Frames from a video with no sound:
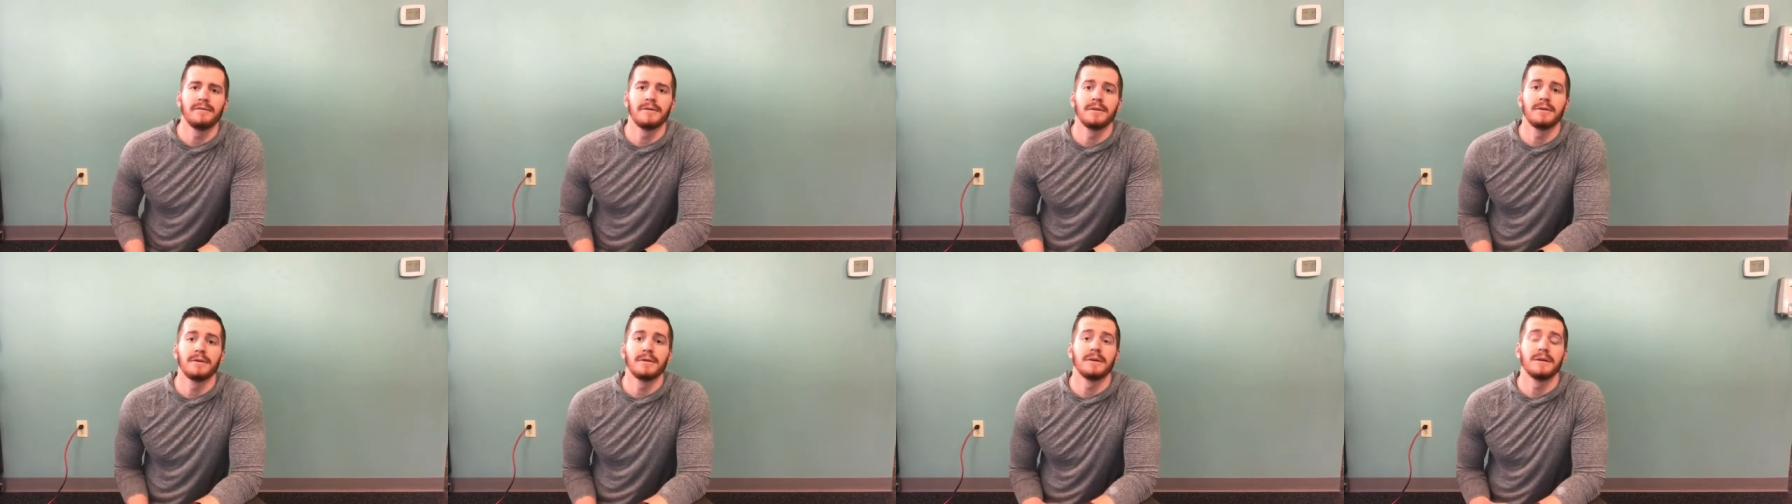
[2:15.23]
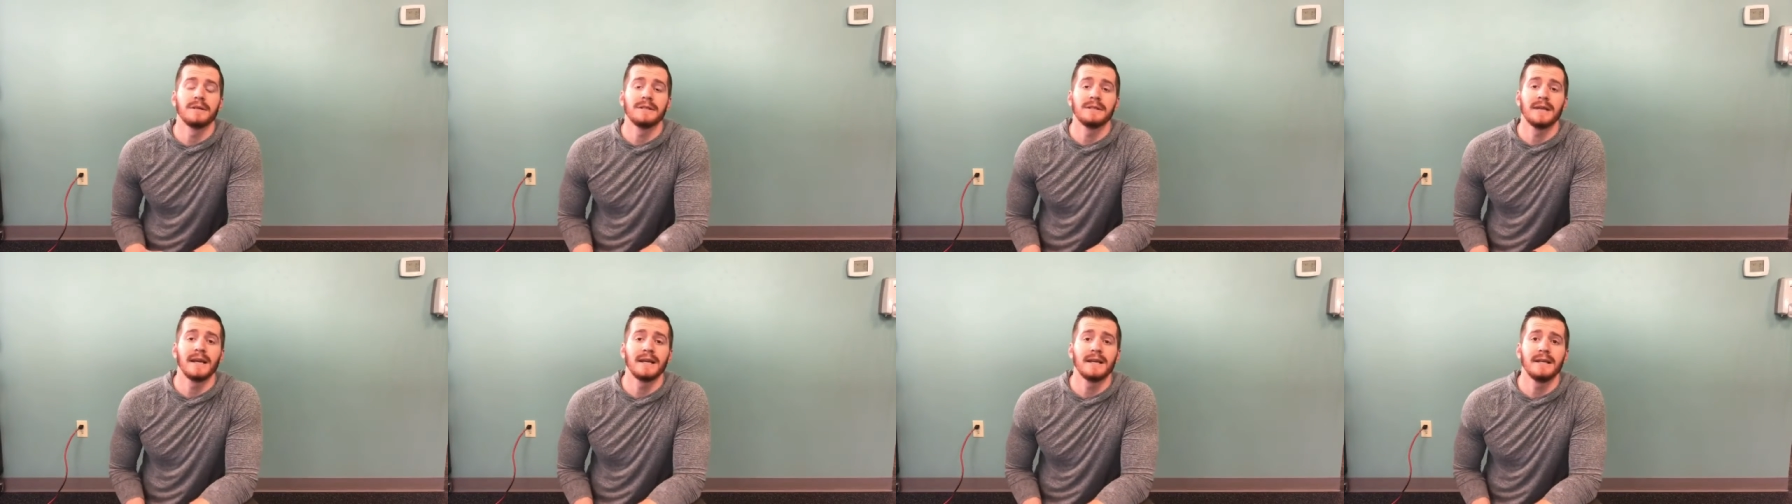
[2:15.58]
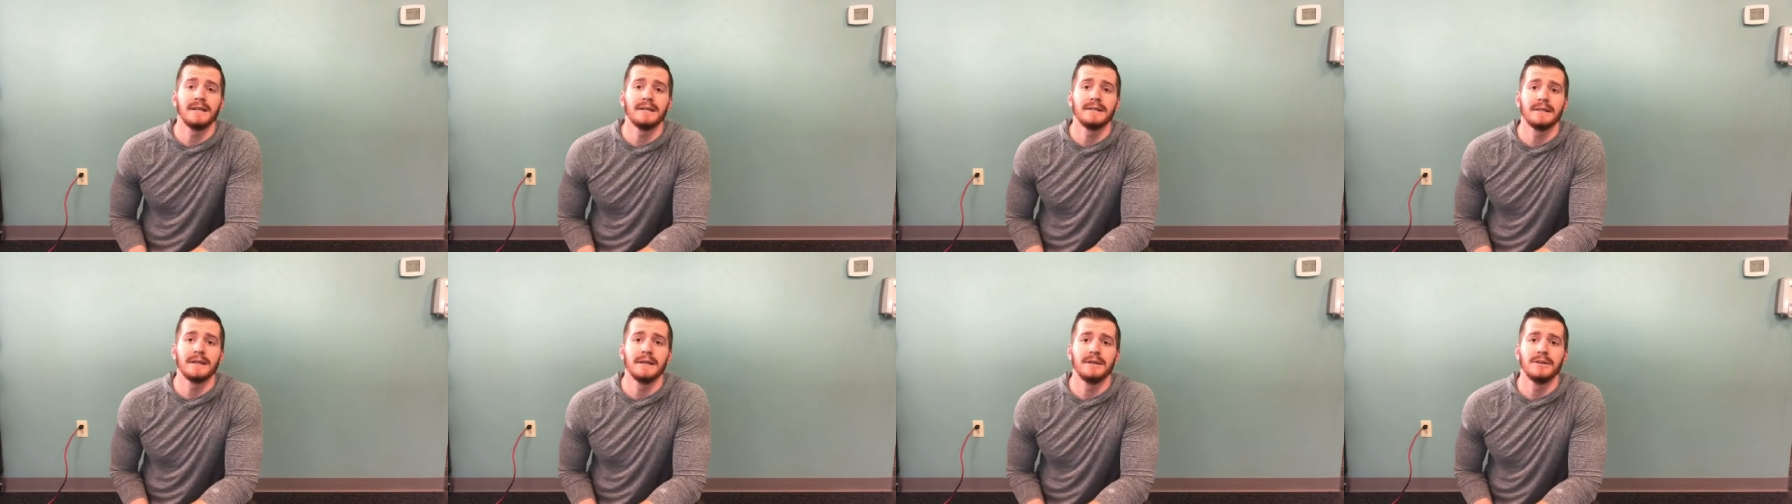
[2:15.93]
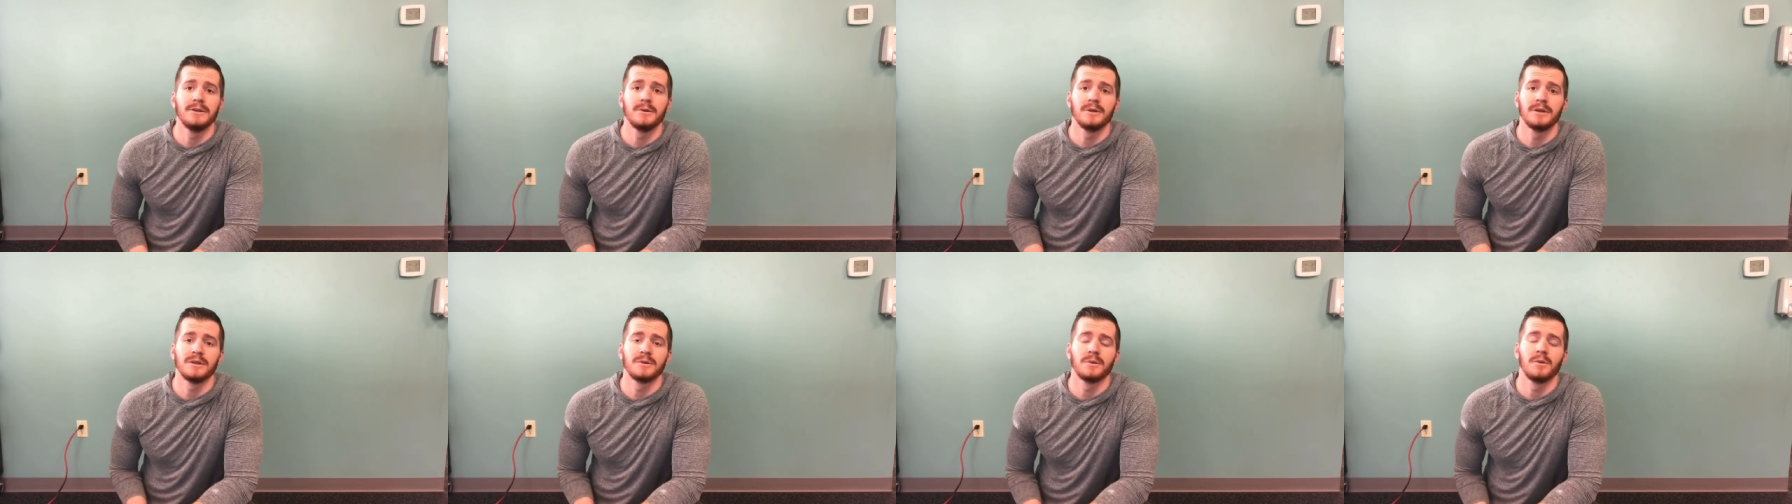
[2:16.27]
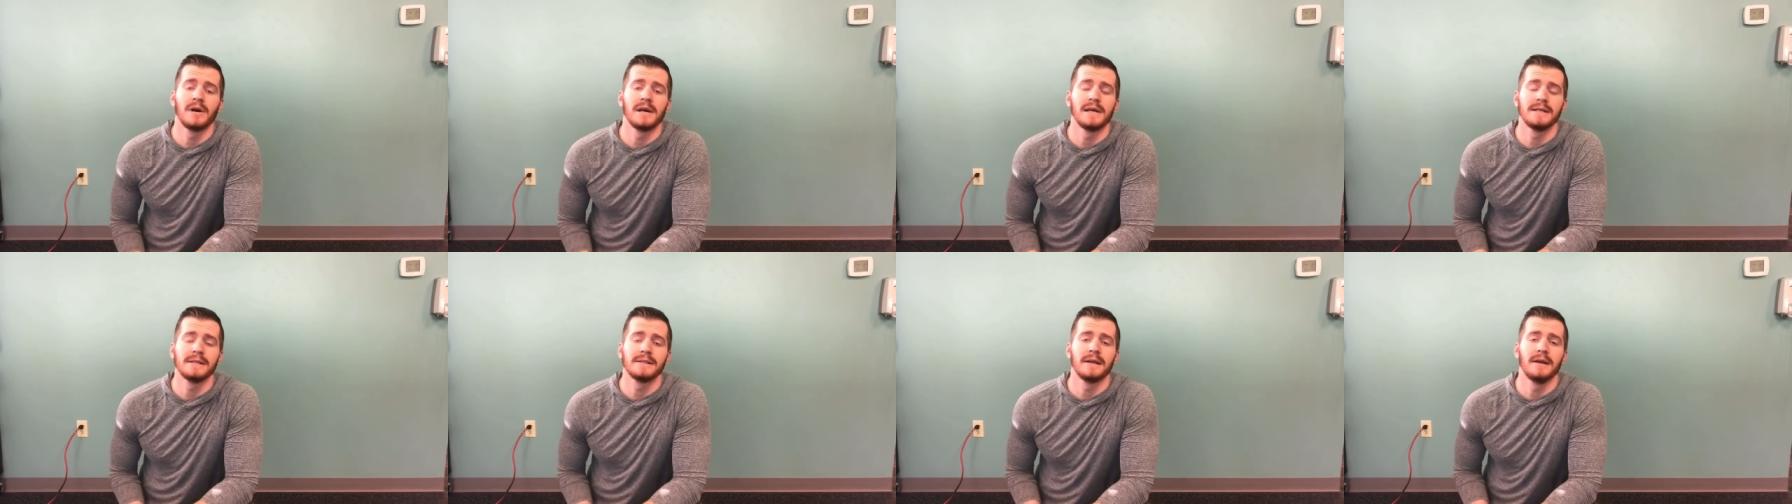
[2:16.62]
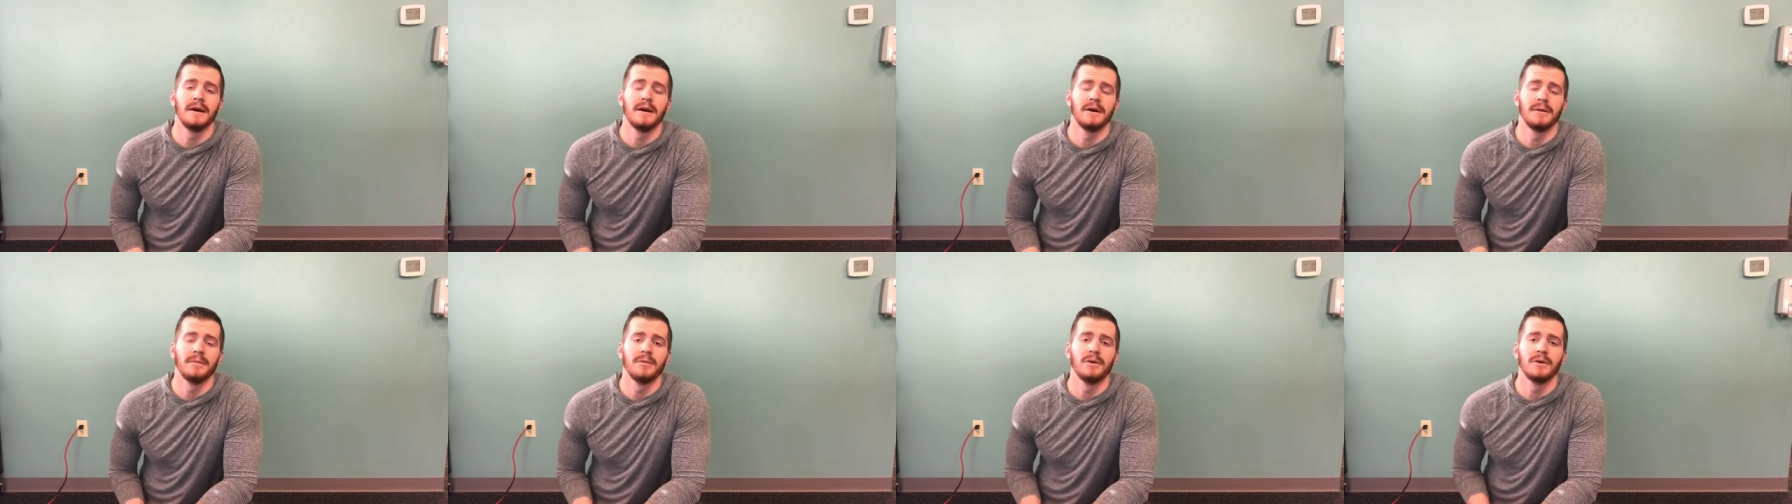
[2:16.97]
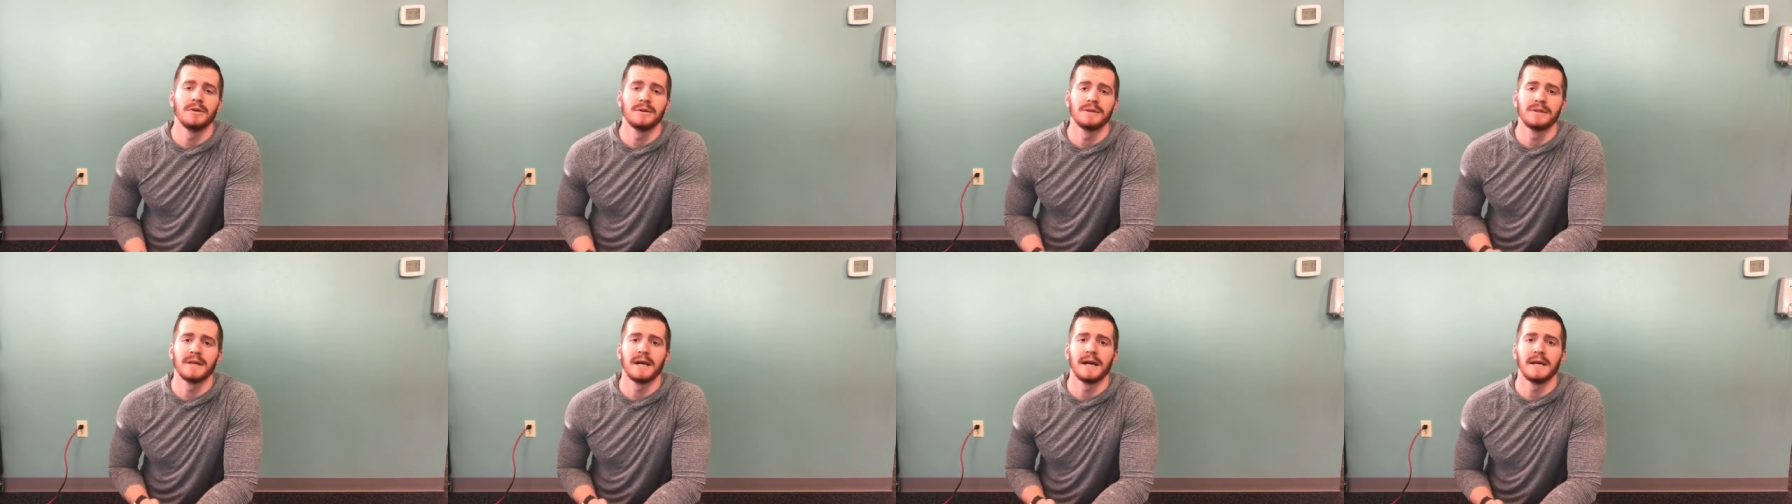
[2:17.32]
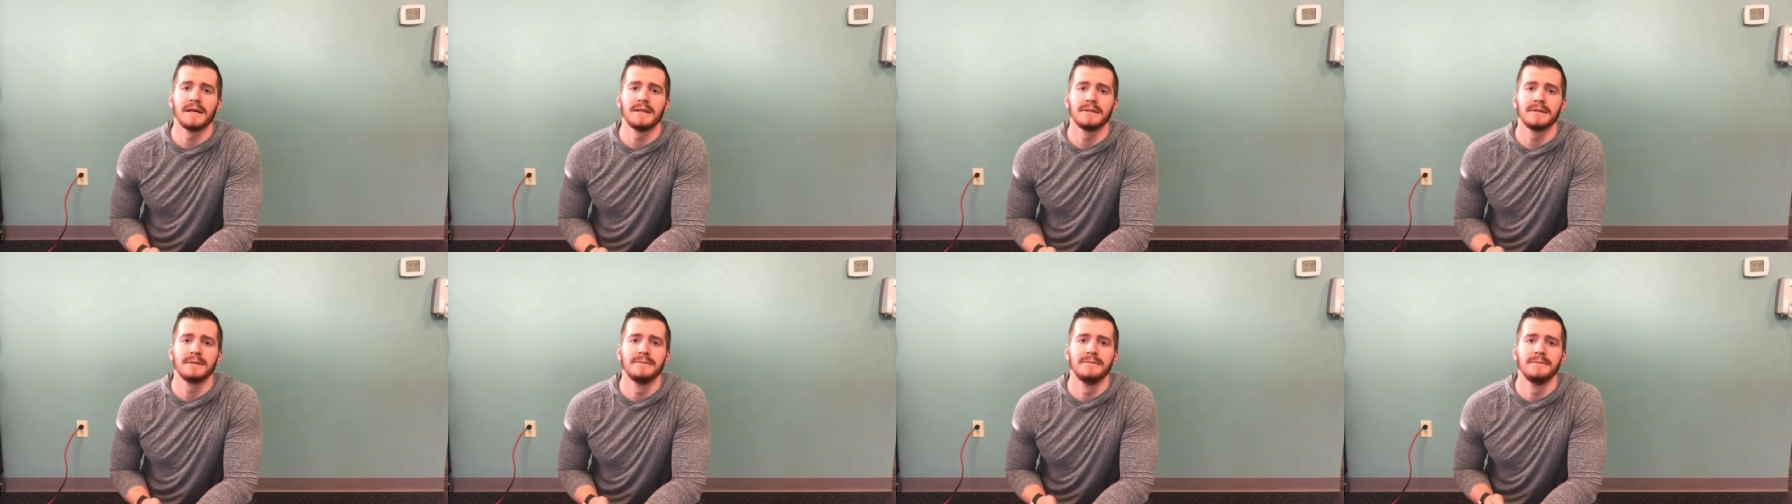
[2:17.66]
30 seconds and do it twice on both sides.